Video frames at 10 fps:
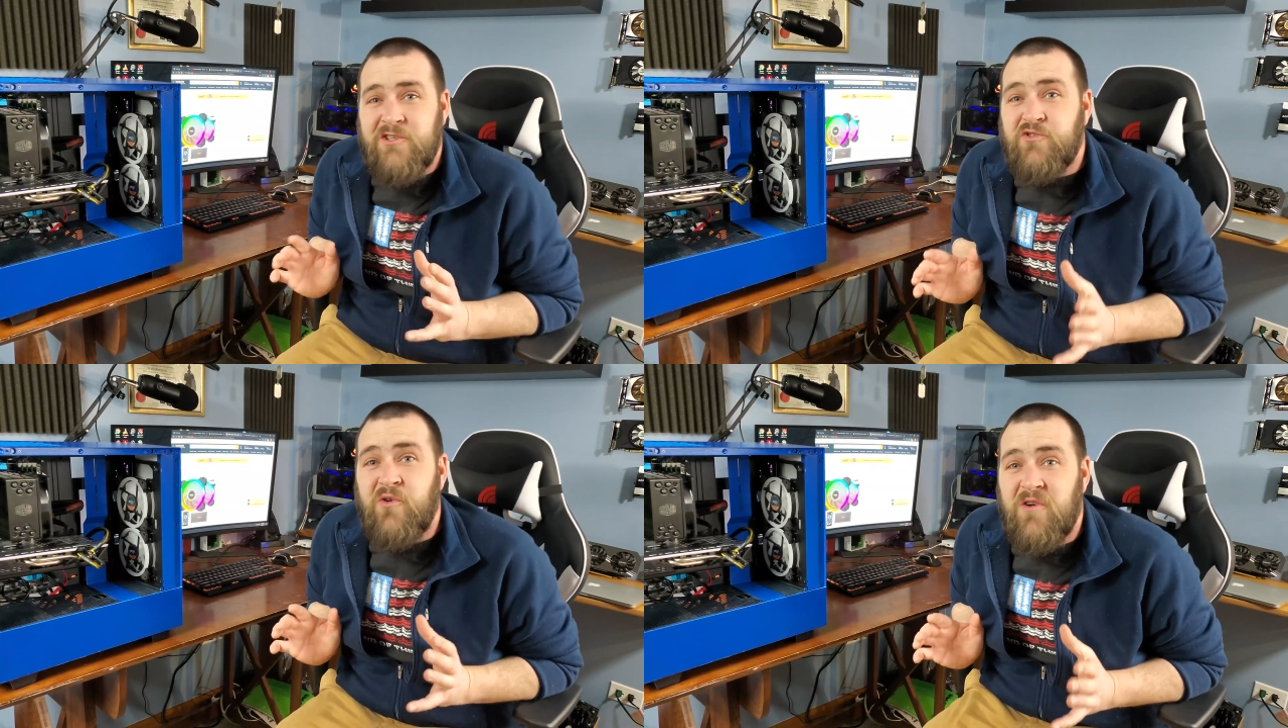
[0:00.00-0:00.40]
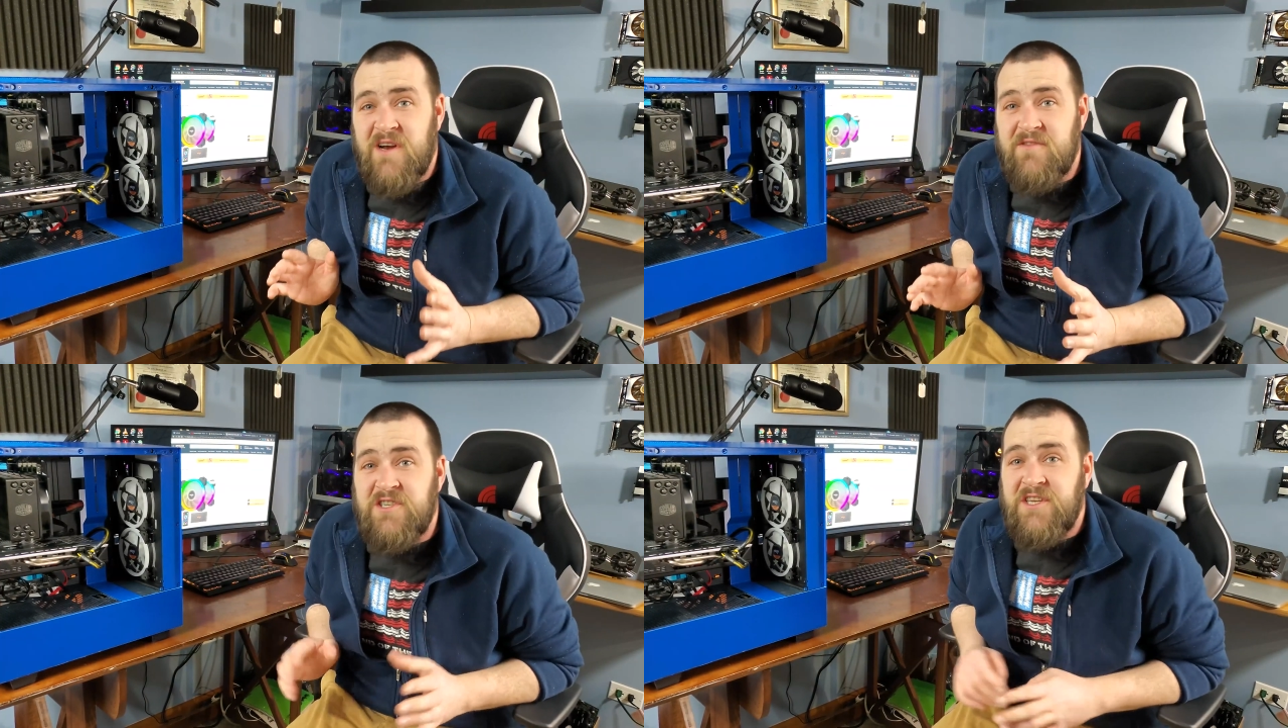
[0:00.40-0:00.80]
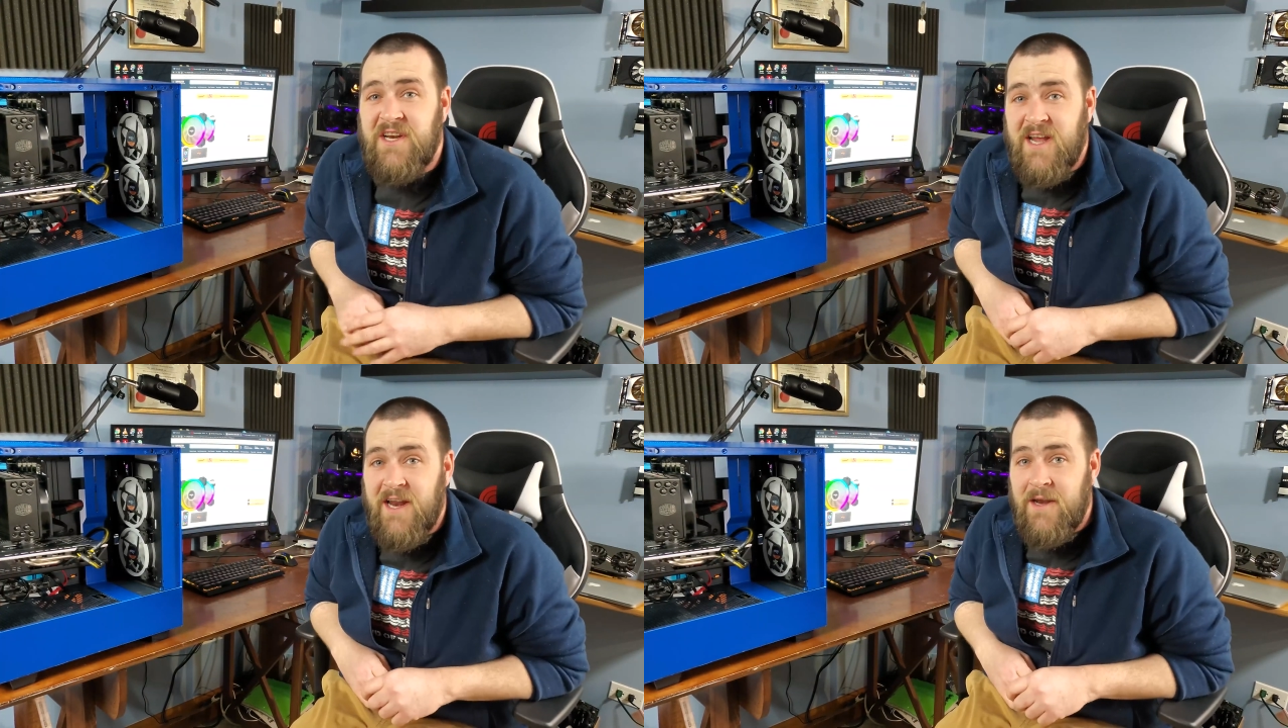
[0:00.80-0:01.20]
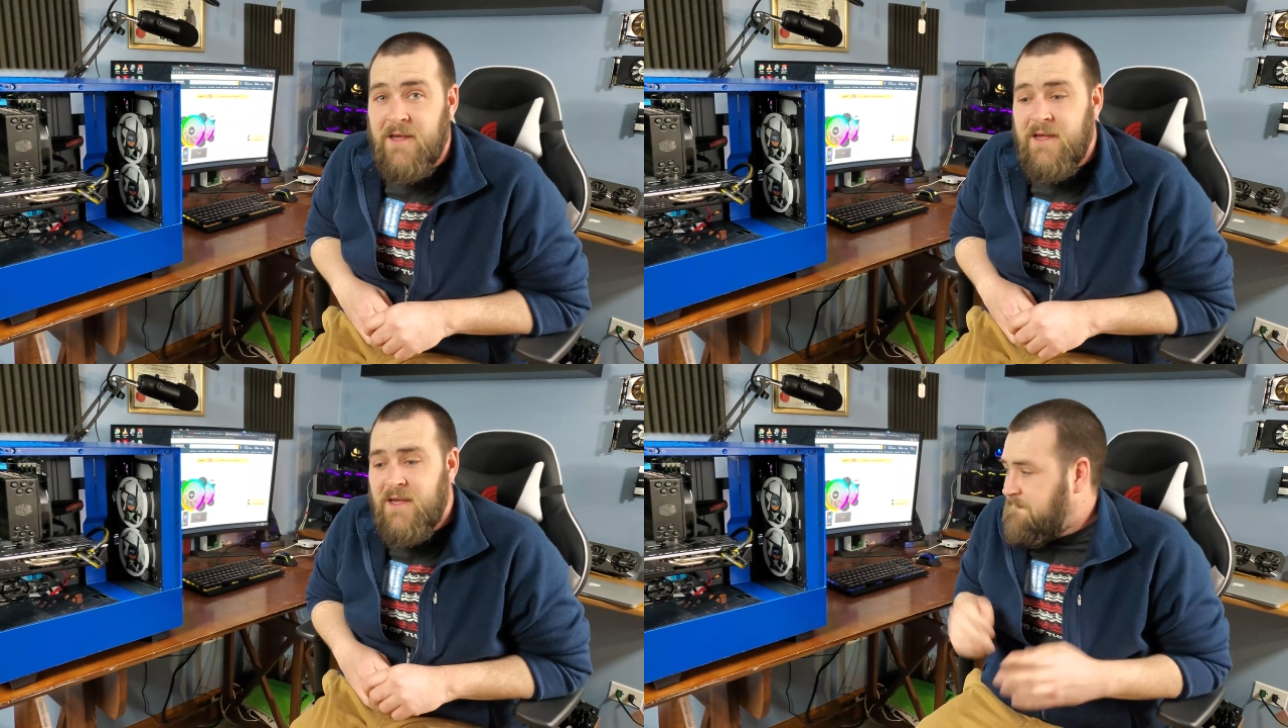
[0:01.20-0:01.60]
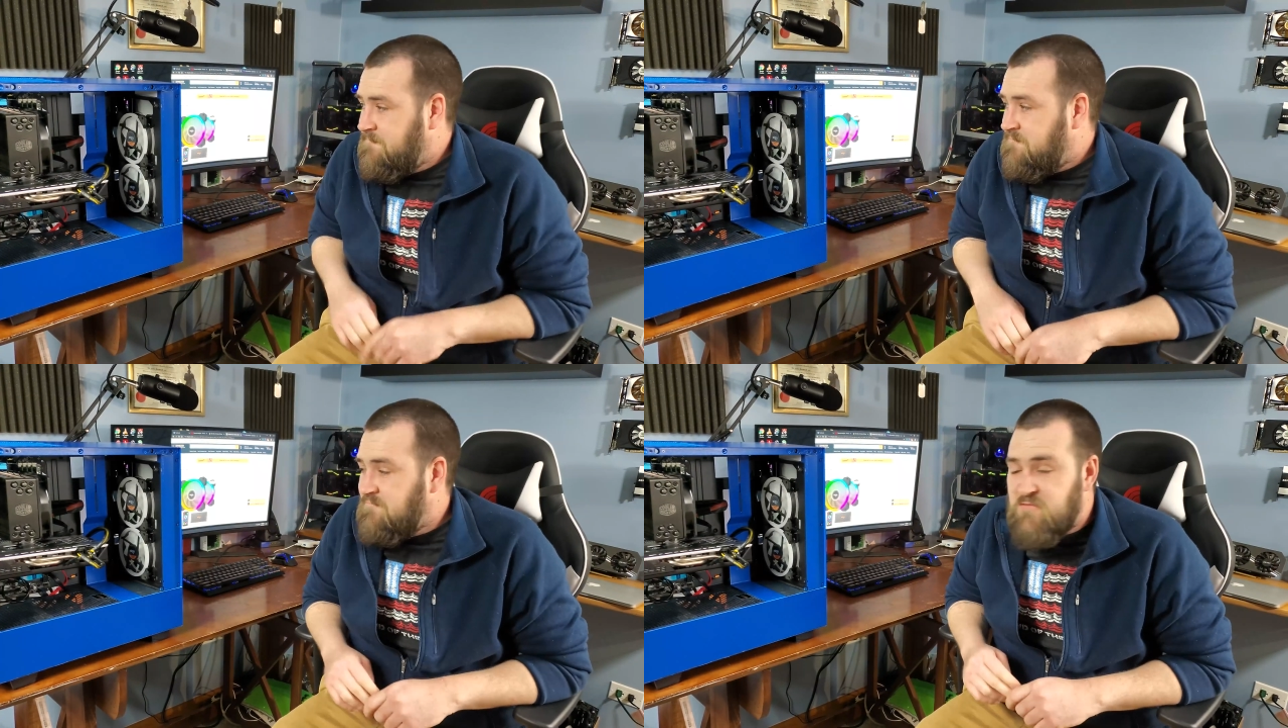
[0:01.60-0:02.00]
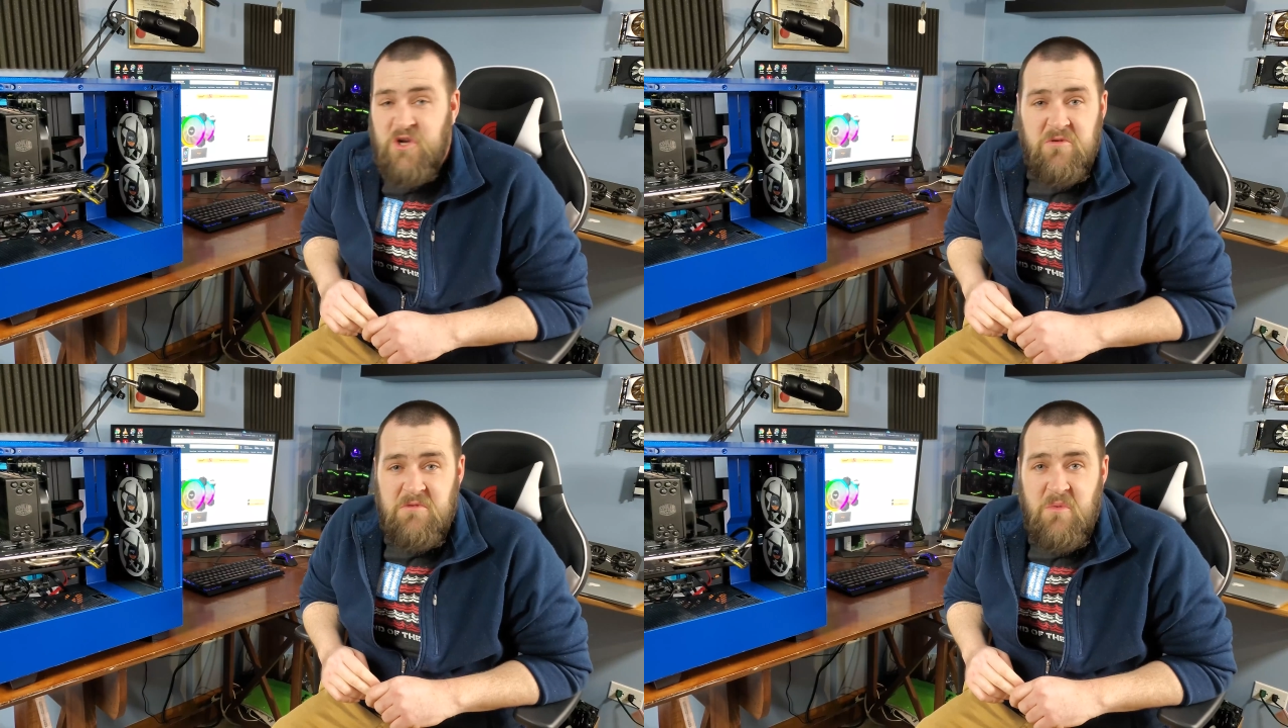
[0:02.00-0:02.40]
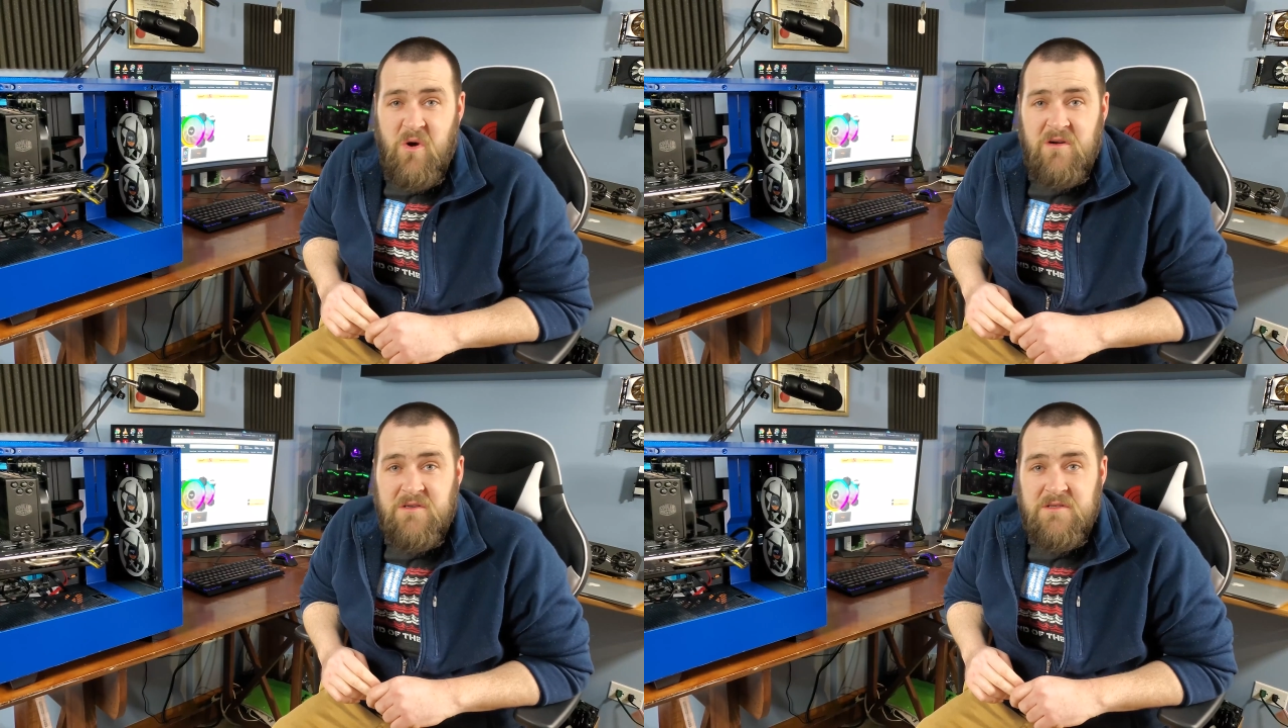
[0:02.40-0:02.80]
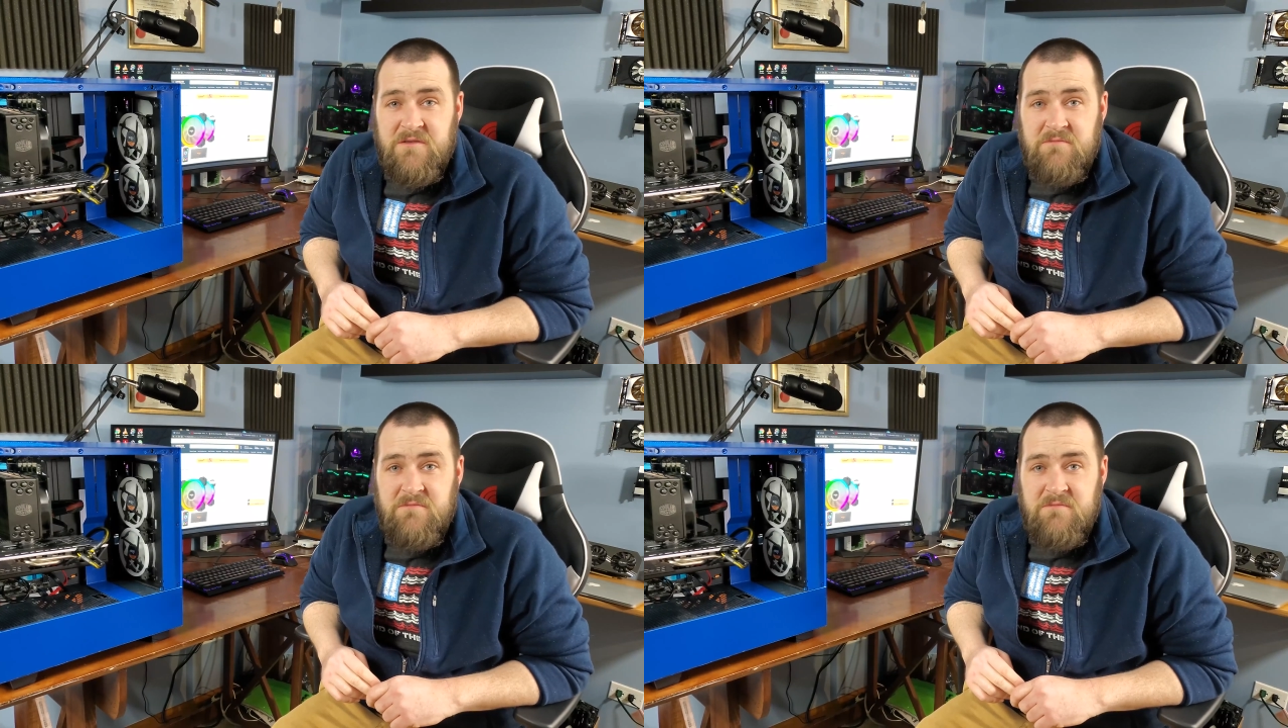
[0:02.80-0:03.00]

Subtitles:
drawer and never see it again. So it works.